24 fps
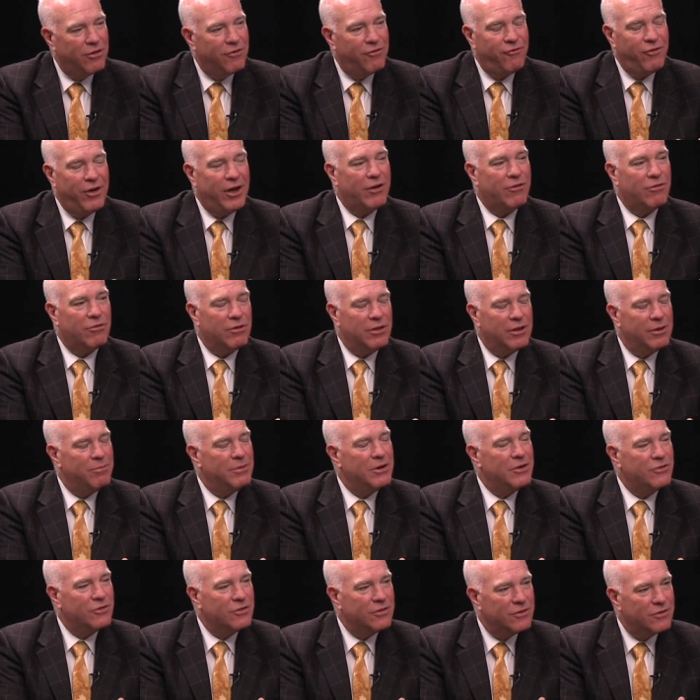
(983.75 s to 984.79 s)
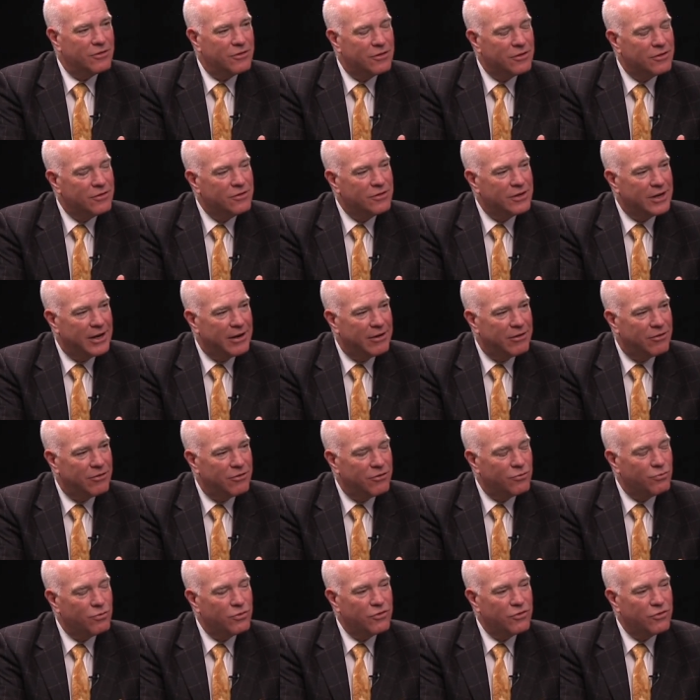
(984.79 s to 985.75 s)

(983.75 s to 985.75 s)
the federal emissions standards,